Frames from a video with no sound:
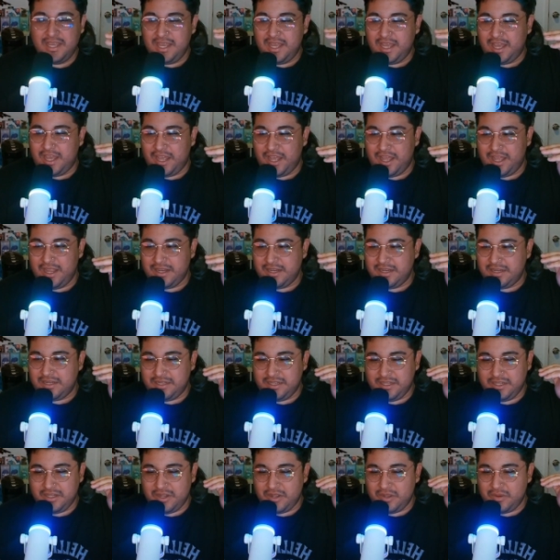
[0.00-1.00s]
on
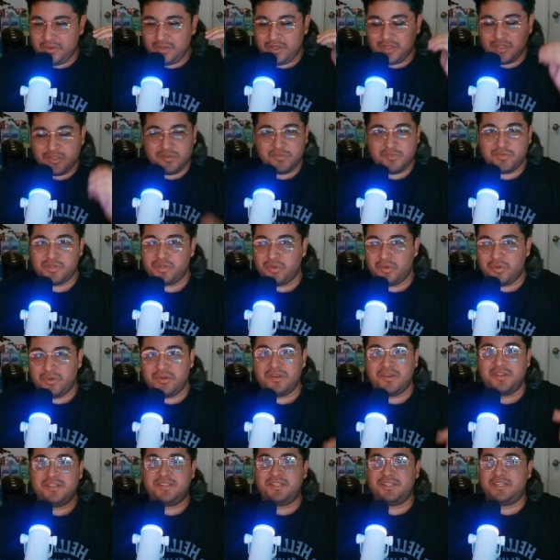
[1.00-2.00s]
you know youtube
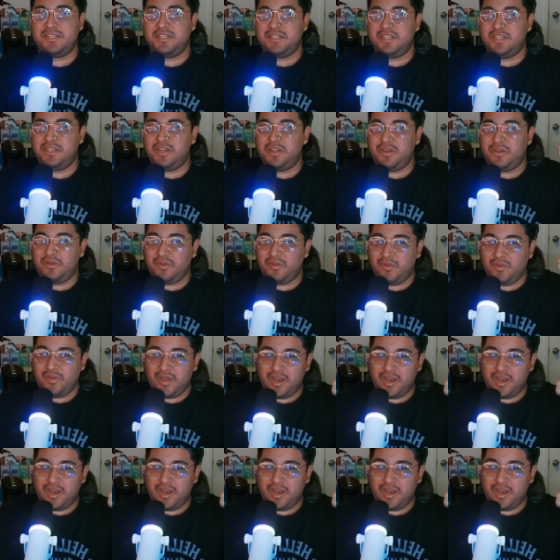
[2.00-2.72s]
shorts and you know